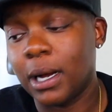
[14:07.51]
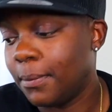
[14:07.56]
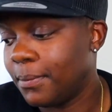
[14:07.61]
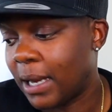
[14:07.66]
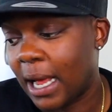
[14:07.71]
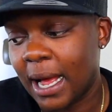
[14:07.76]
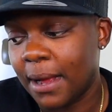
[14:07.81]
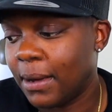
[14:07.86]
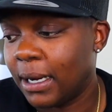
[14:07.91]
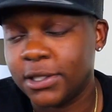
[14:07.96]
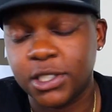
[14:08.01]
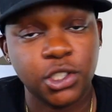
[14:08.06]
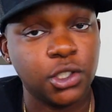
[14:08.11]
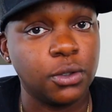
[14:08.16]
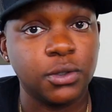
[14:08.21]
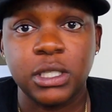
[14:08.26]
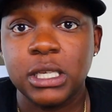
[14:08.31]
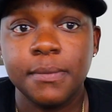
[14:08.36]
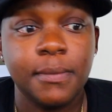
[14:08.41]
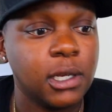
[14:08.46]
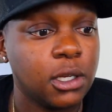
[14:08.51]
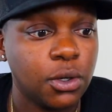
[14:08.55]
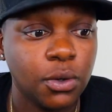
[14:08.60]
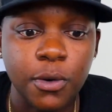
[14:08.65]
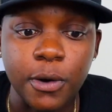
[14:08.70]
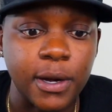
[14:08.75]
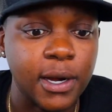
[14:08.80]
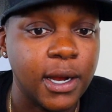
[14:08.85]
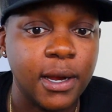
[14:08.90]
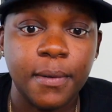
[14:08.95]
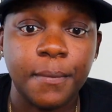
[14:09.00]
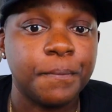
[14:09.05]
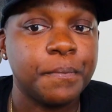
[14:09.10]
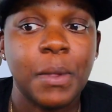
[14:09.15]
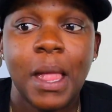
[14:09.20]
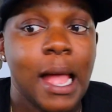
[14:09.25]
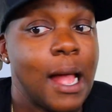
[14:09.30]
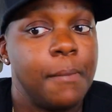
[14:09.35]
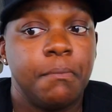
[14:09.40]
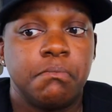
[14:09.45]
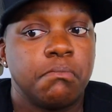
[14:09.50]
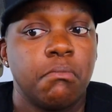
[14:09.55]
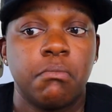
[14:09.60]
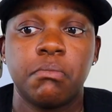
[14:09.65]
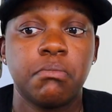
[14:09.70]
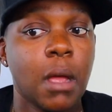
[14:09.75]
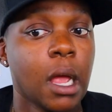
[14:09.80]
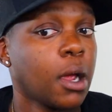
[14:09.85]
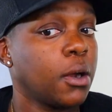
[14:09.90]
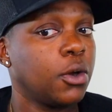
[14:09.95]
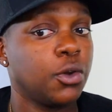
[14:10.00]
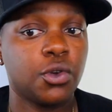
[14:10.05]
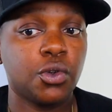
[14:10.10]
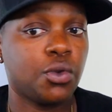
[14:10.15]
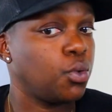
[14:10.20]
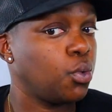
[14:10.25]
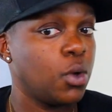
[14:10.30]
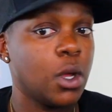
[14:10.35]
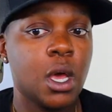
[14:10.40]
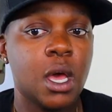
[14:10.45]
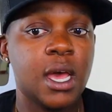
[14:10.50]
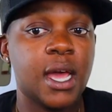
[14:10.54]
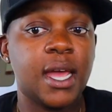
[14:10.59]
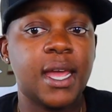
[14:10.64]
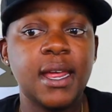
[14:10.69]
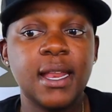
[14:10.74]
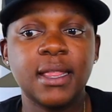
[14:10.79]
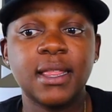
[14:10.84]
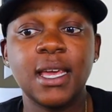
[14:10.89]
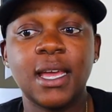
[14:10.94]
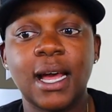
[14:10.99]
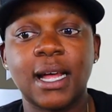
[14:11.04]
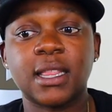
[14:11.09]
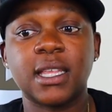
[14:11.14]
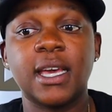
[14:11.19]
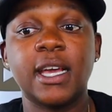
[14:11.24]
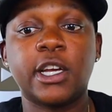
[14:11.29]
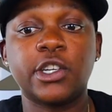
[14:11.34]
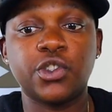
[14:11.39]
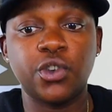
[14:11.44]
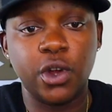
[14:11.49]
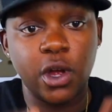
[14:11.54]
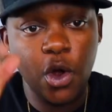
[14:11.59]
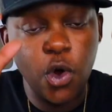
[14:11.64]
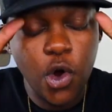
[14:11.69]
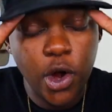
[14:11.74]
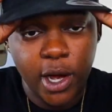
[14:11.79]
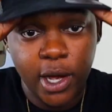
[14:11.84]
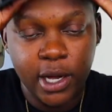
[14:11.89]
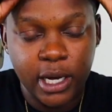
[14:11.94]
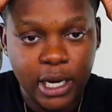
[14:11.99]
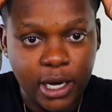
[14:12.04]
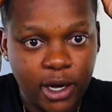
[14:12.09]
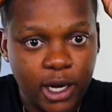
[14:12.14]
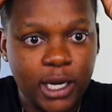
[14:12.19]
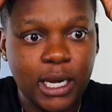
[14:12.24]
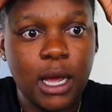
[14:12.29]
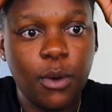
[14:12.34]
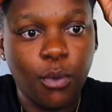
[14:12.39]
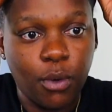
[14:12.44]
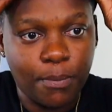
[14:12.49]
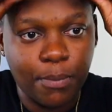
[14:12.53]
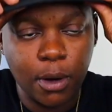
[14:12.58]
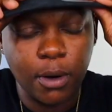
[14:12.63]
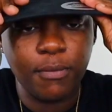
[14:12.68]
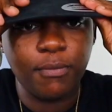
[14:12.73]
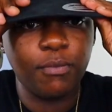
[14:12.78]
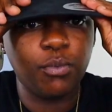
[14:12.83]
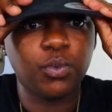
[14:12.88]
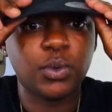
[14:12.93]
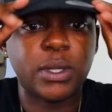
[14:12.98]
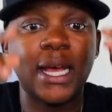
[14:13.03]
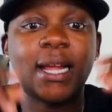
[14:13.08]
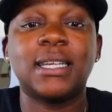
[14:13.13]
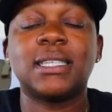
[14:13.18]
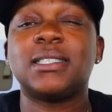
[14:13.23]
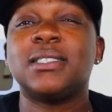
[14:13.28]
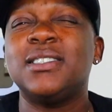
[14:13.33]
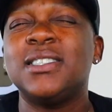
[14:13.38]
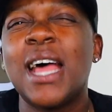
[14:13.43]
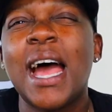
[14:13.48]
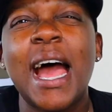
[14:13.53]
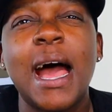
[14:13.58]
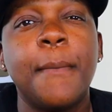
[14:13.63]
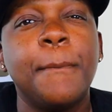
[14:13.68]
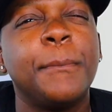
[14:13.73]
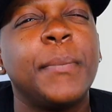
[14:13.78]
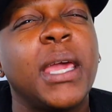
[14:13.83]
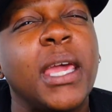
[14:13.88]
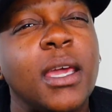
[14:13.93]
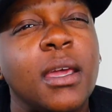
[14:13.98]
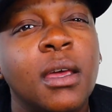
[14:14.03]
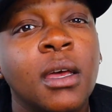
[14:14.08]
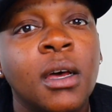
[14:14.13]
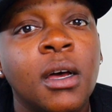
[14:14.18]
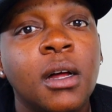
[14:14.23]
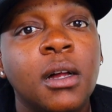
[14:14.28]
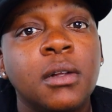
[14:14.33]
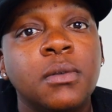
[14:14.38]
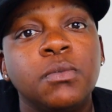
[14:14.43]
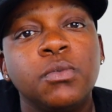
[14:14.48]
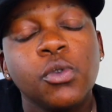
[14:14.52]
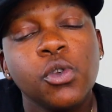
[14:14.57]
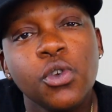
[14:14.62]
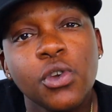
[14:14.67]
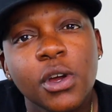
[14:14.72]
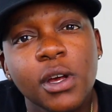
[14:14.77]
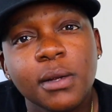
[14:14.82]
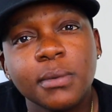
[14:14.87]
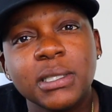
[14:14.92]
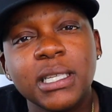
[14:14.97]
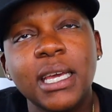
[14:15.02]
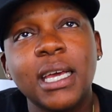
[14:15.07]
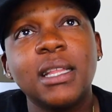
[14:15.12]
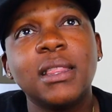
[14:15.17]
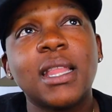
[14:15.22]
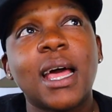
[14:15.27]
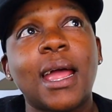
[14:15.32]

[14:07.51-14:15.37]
I'm not. I just don't see me doing it. I'm not. I'm not going to do anything out the extraordinary that would, that is not me. You know what I'm saying?